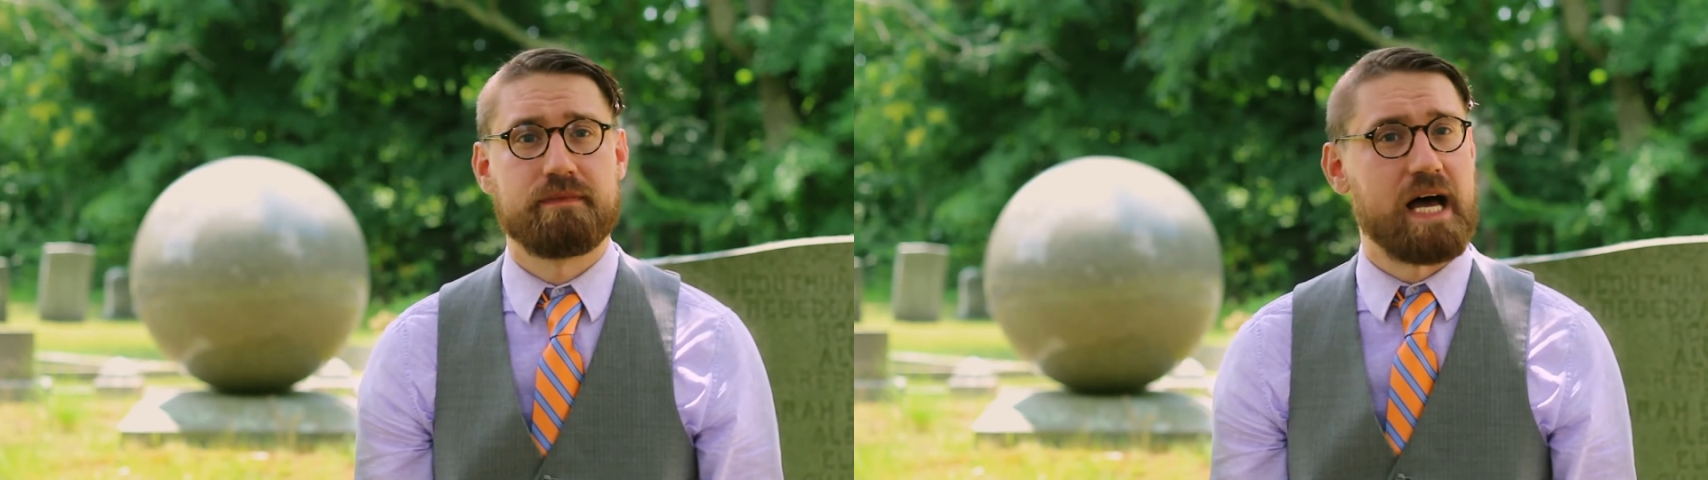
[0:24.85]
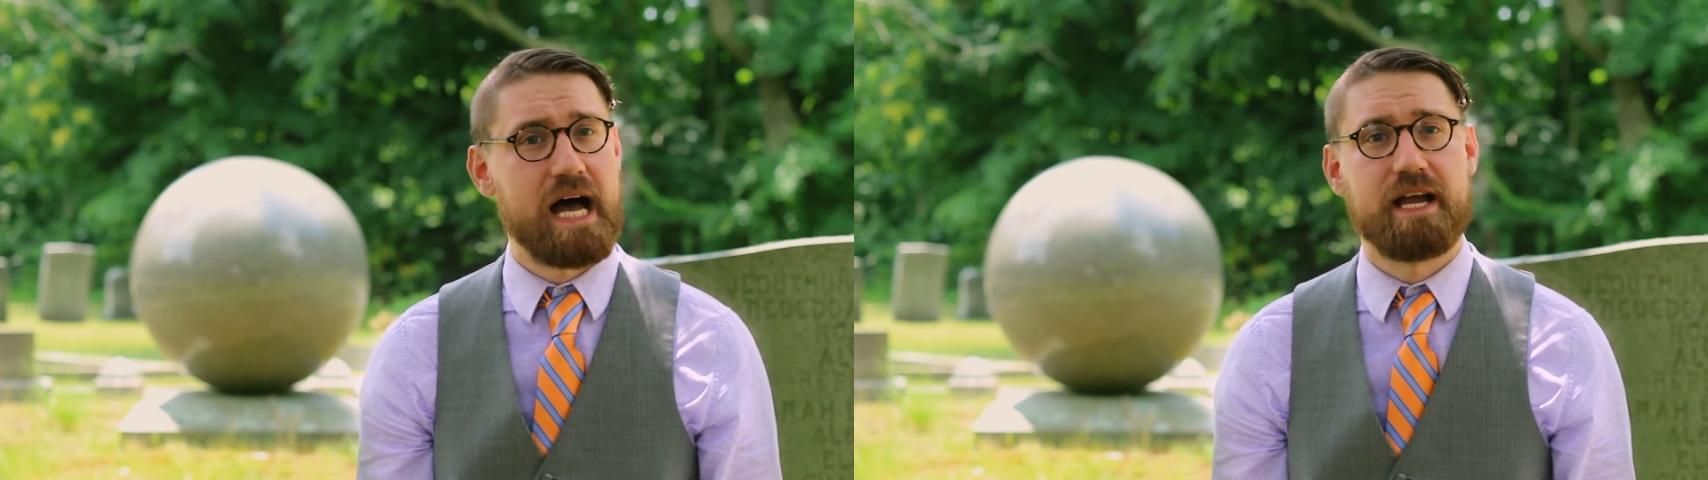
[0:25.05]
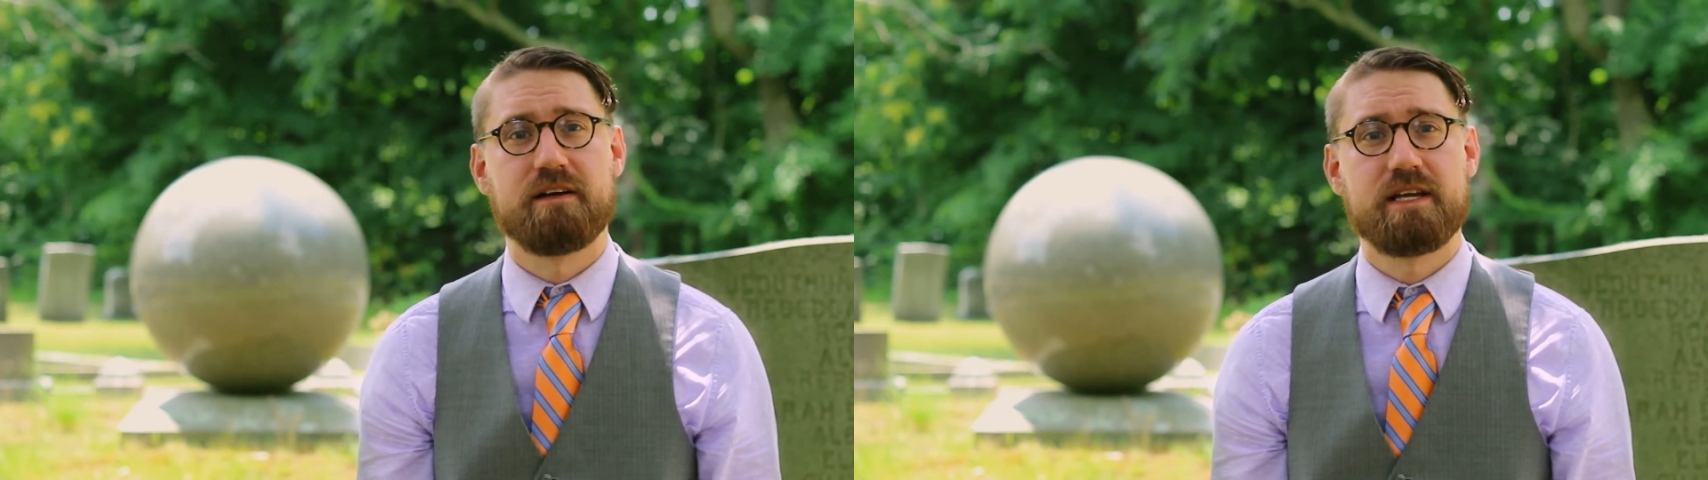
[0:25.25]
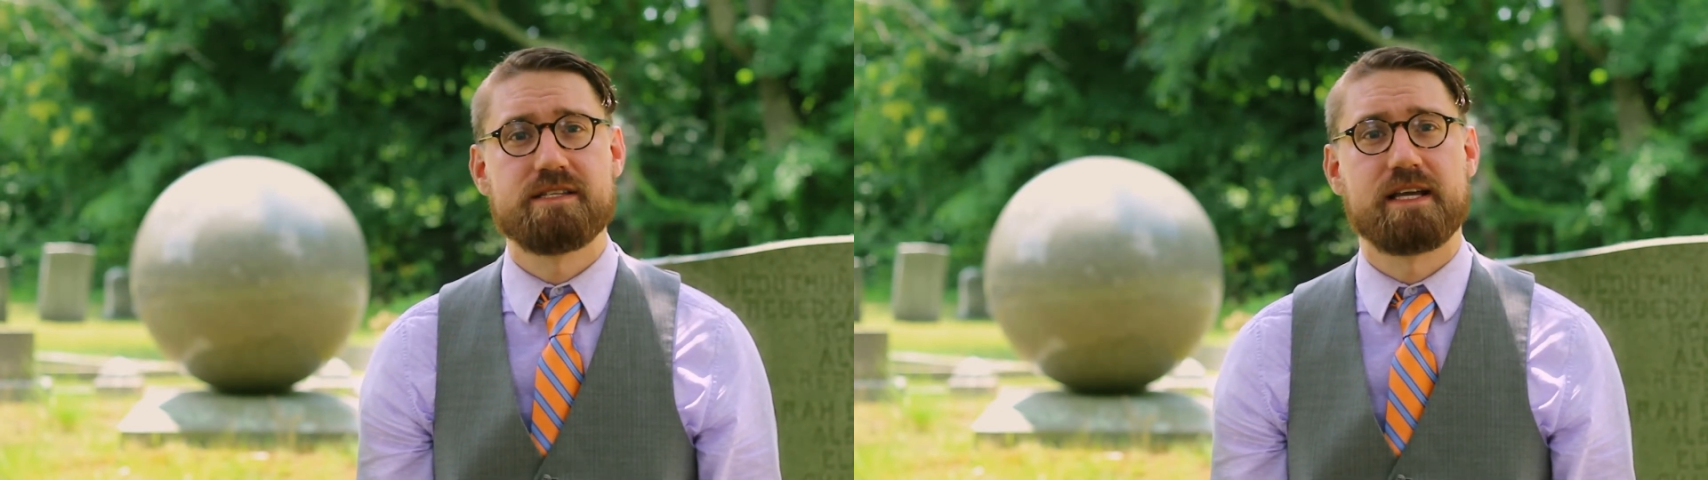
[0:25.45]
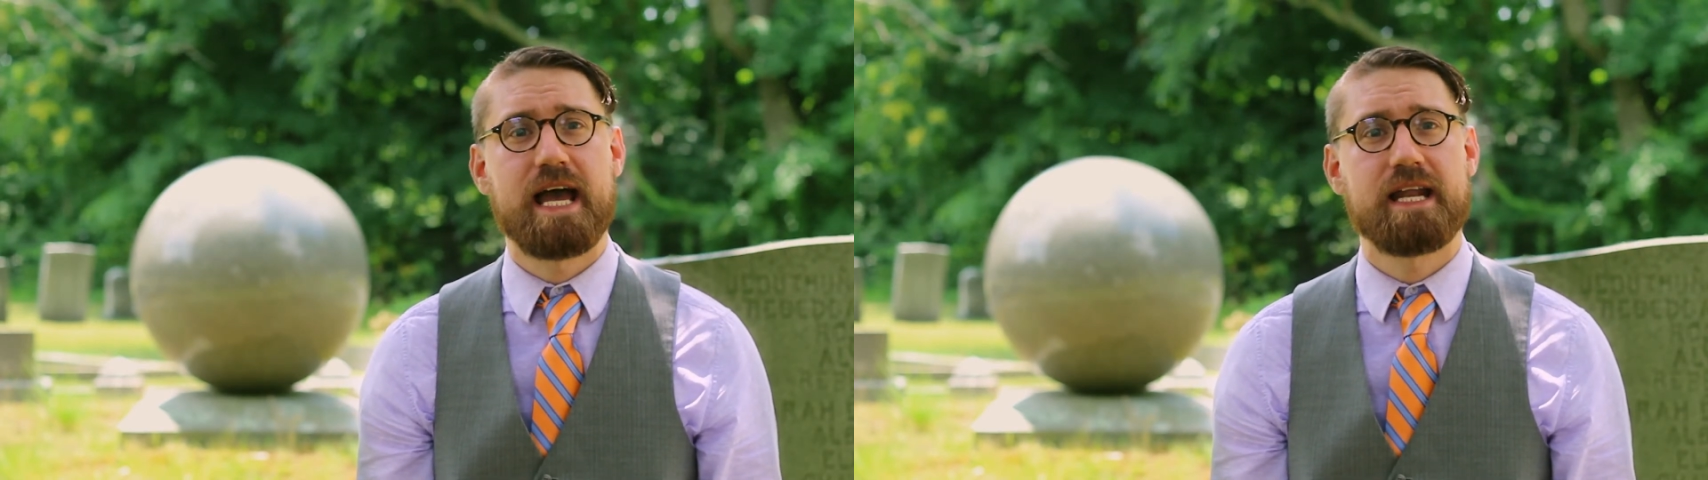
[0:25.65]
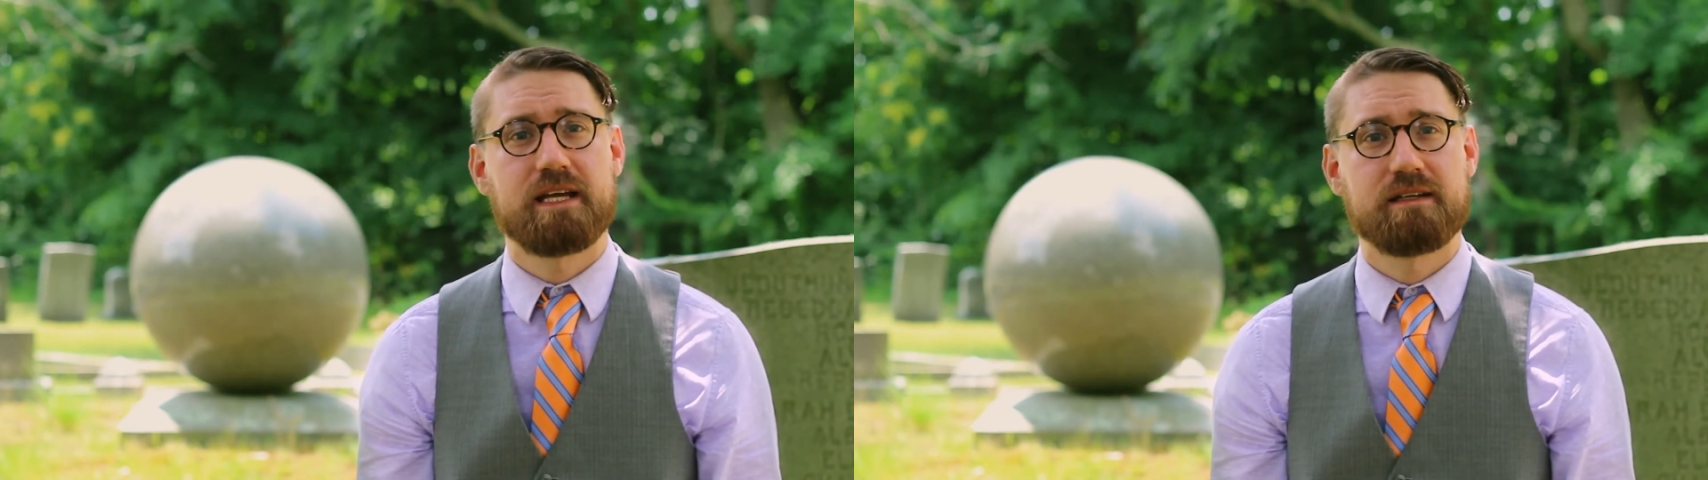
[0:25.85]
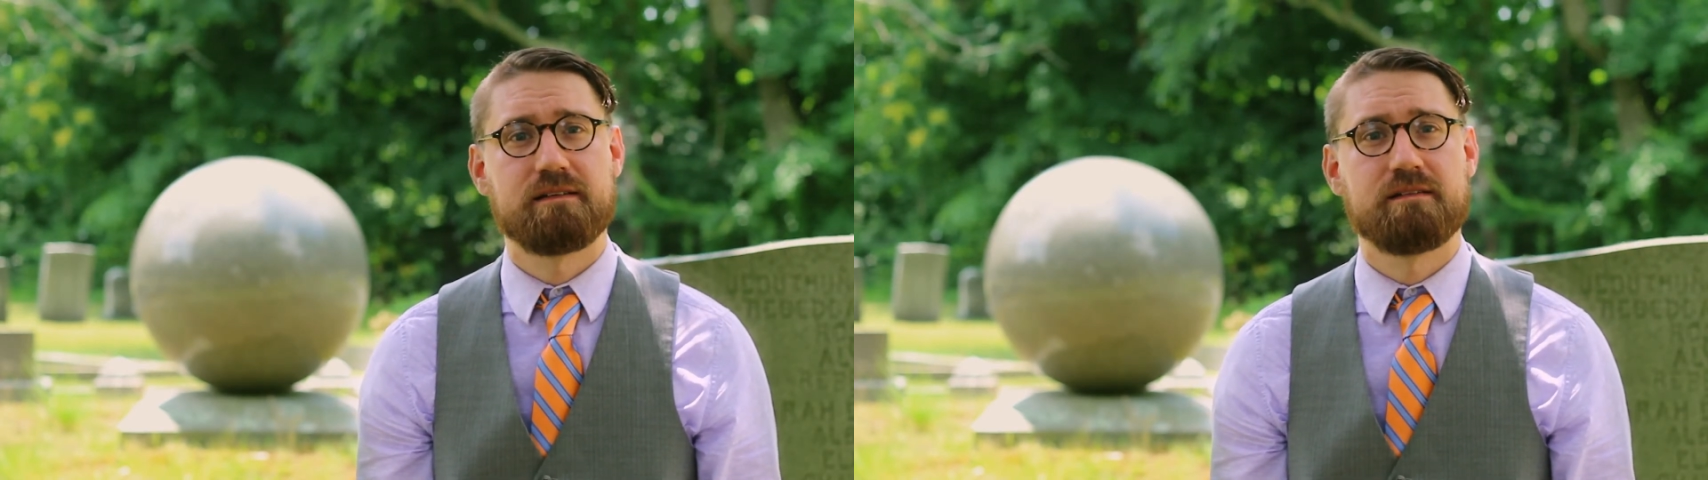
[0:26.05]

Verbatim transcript: the higher he's a-getting,